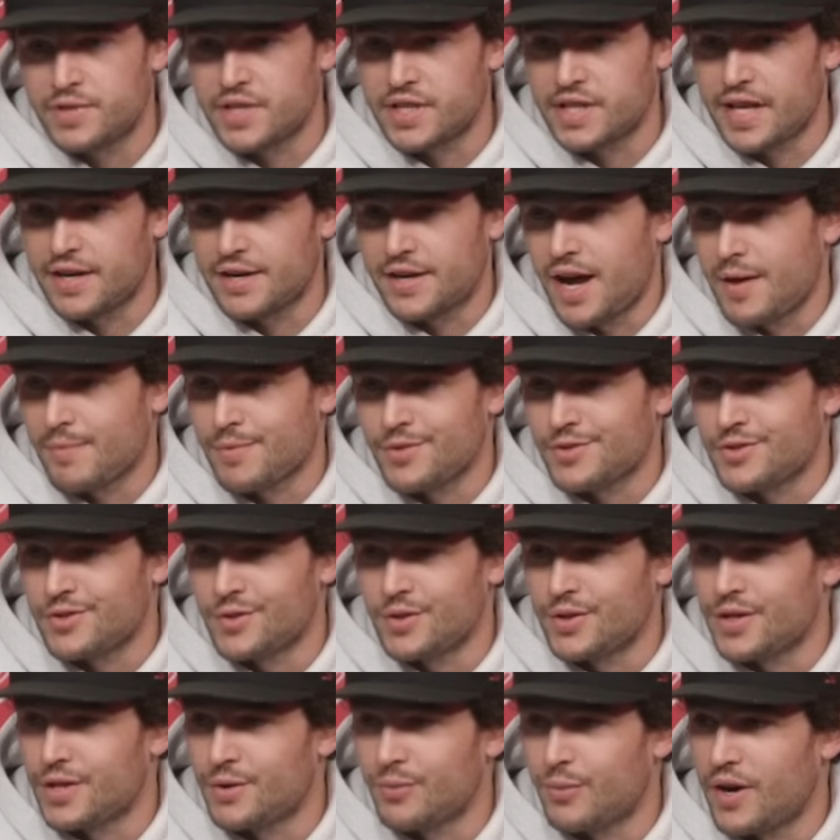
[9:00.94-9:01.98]
to get an
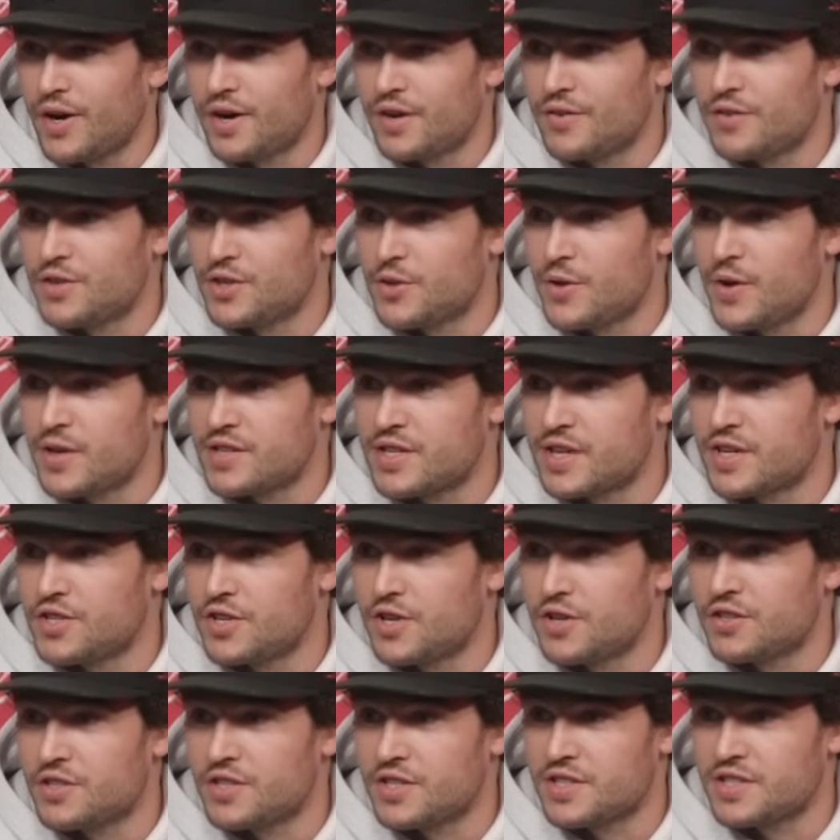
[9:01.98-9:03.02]
opportunity to wear the USA
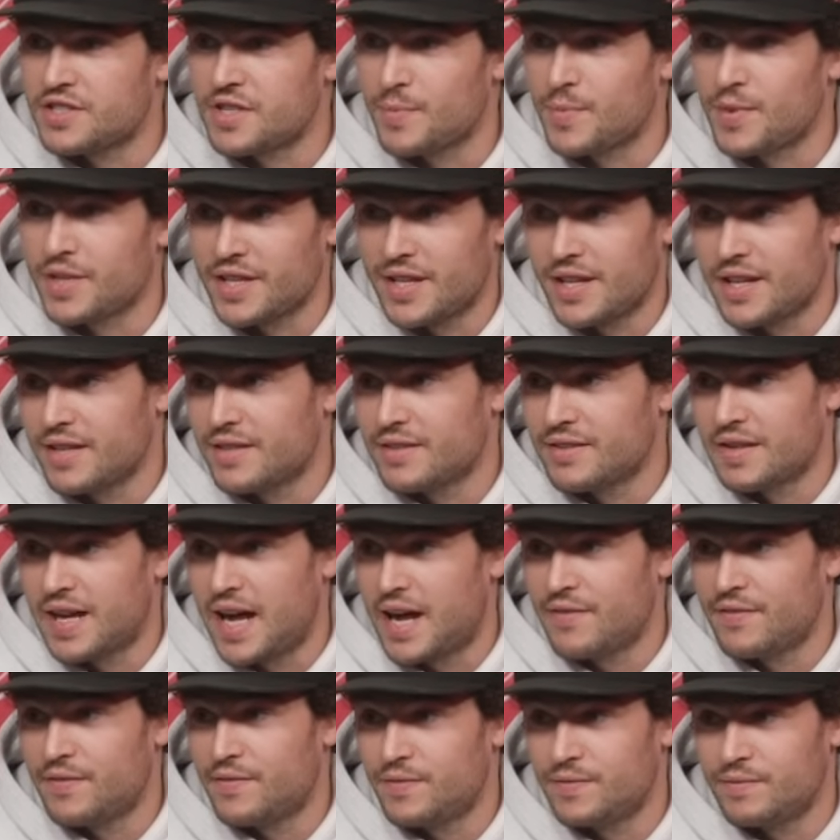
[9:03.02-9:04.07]
jersey is something that
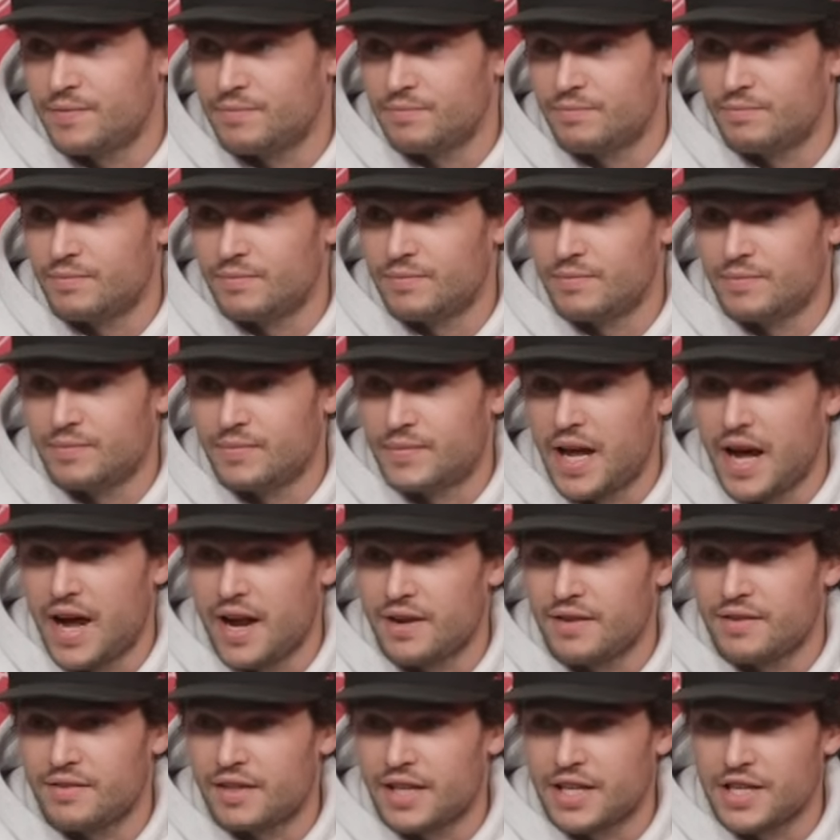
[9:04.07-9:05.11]
I've
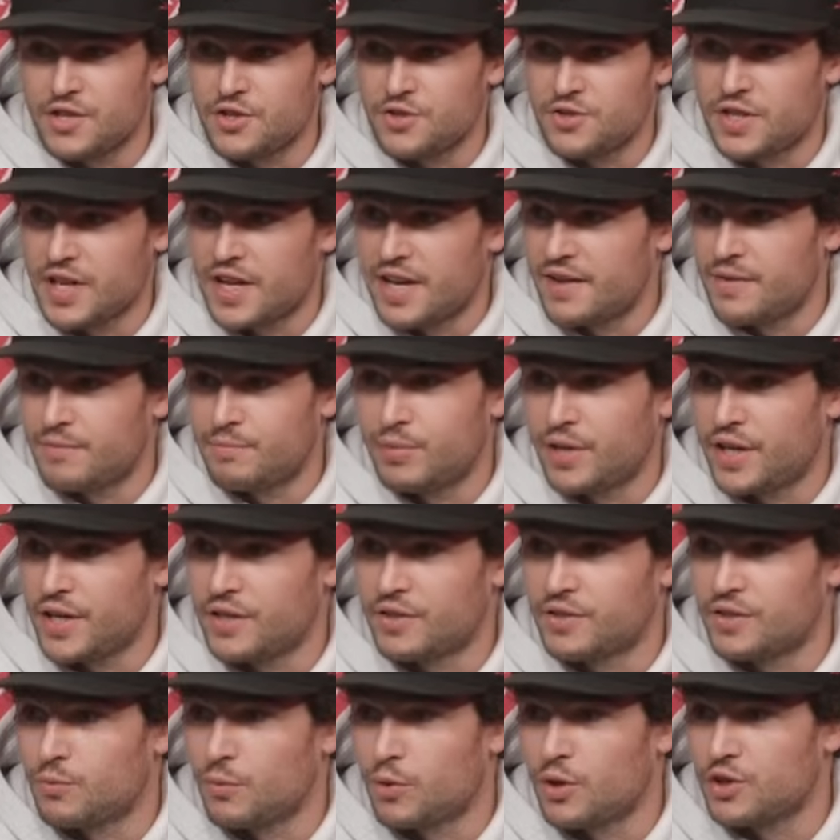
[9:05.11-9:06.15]
not, like you said, I played
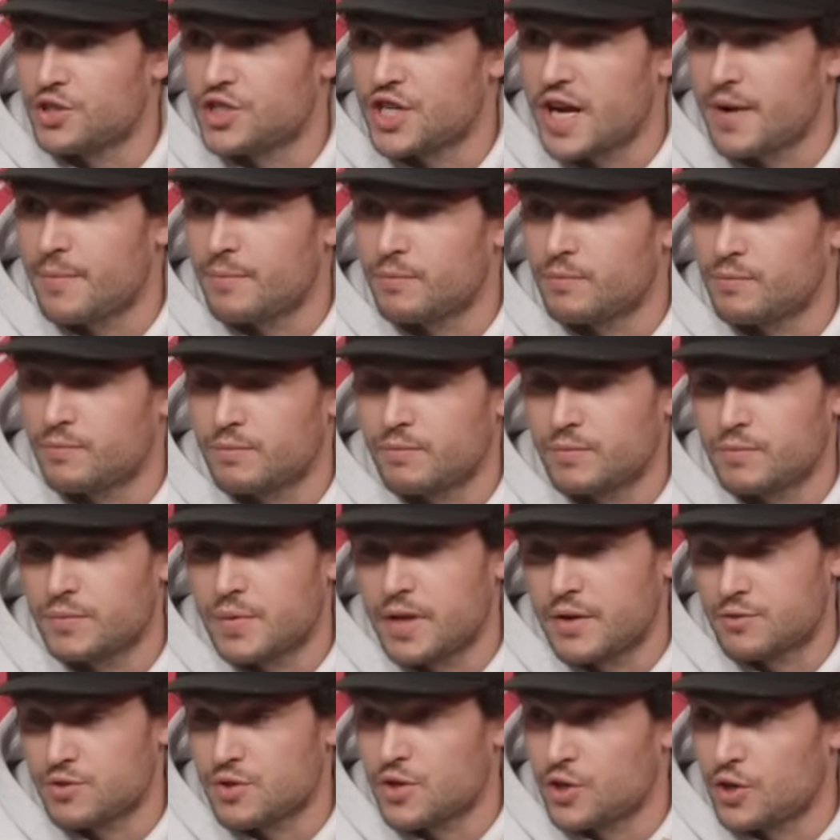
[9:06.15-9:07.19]
in the World Champ.
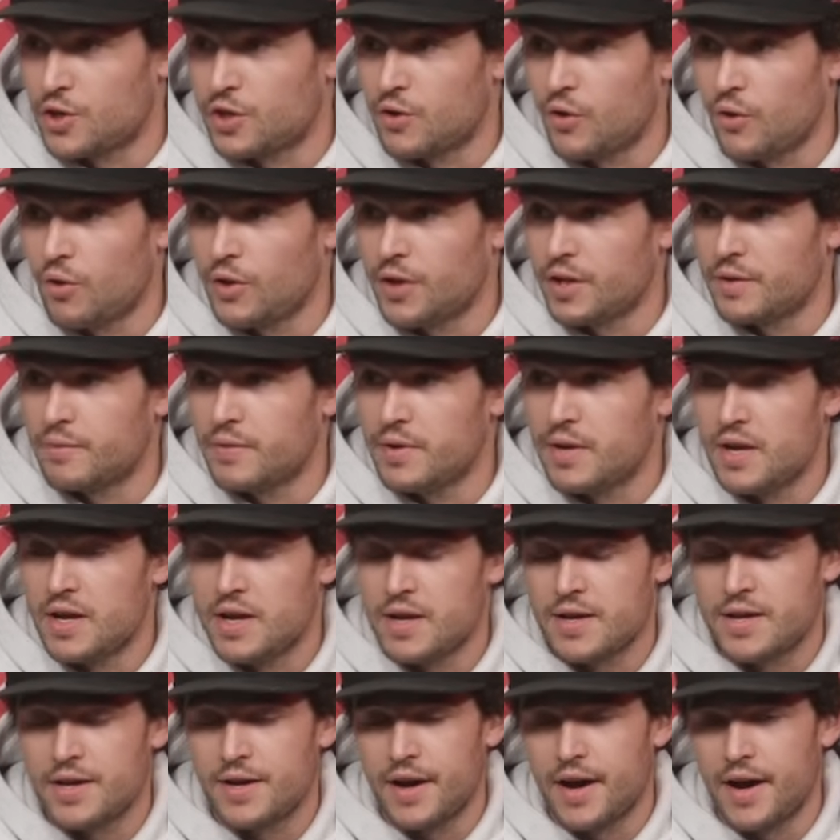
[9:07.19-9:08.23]
It was third goalie,
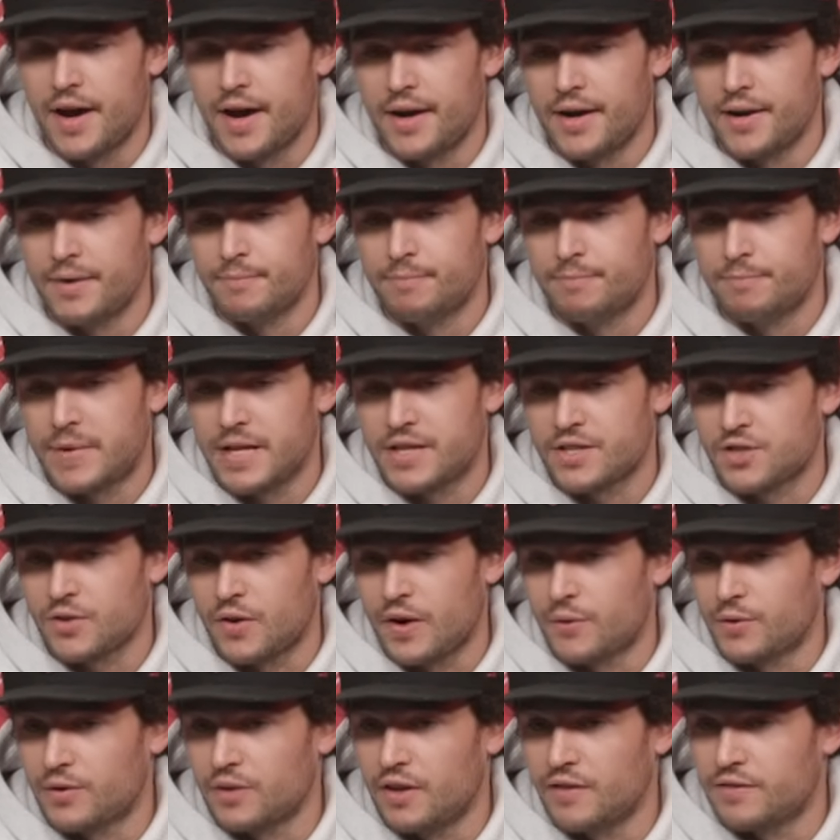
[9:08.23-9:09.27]
um, and so
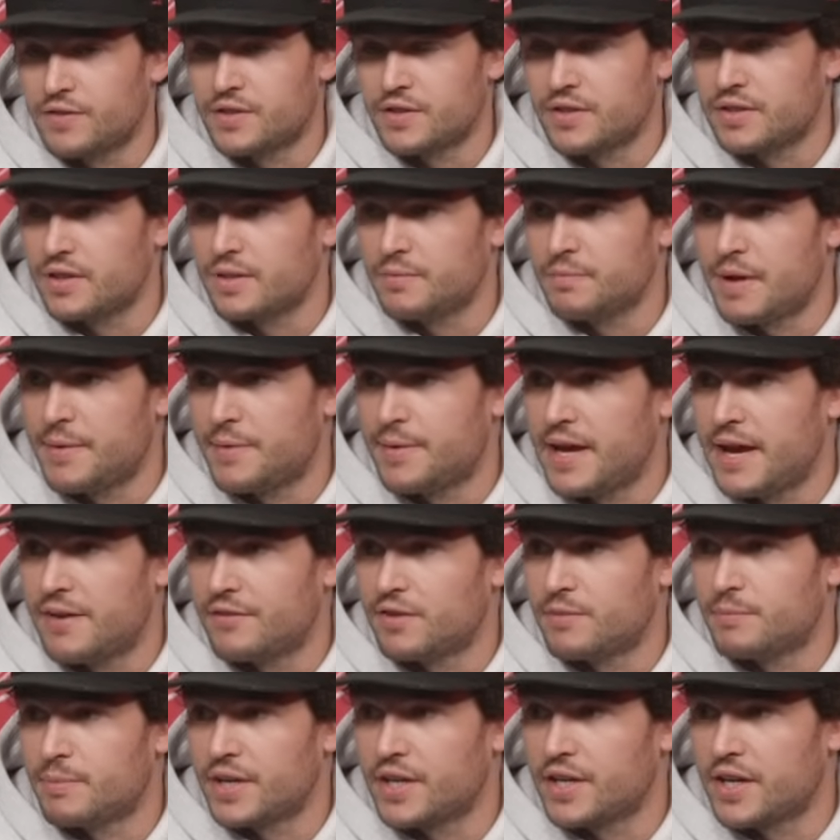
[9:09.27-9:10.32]
I would love to maybe have
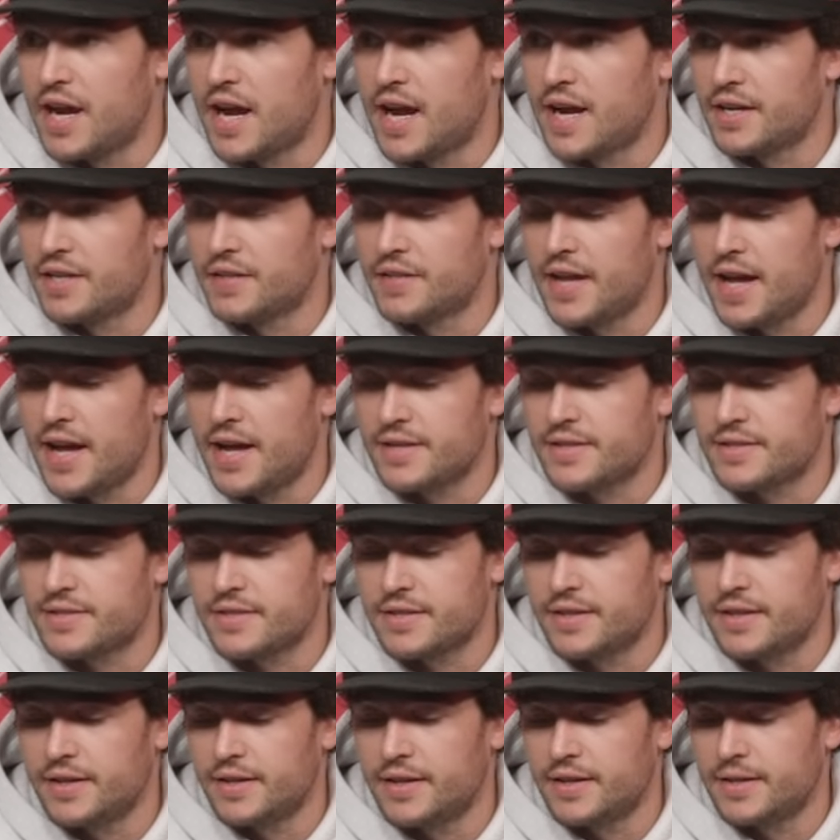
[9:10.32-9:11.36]
a bigger hand in that.
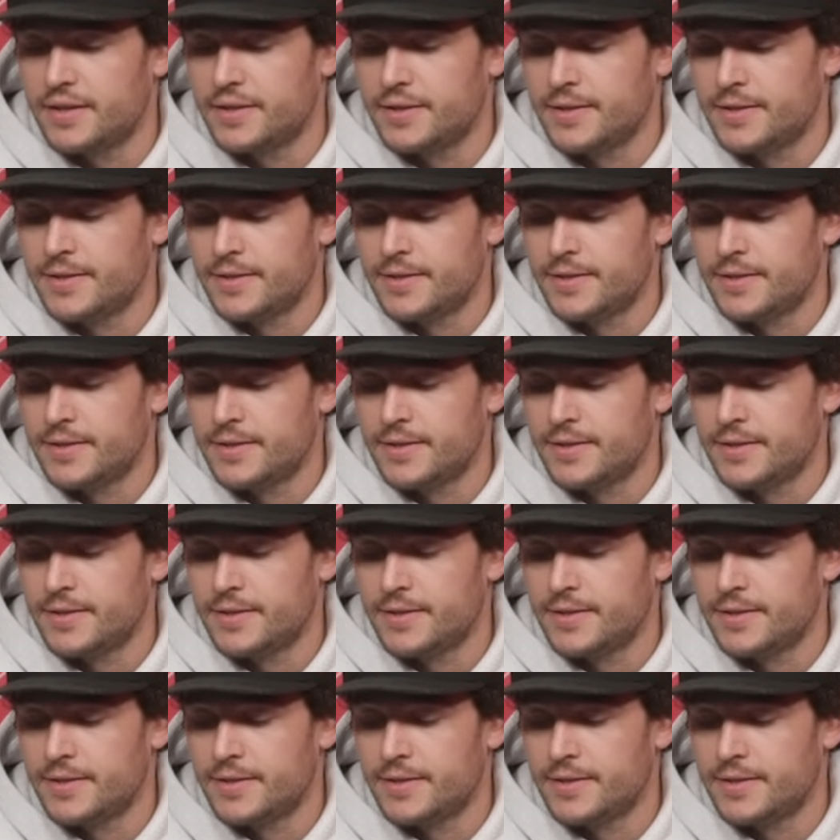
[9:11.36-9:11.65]
Uh,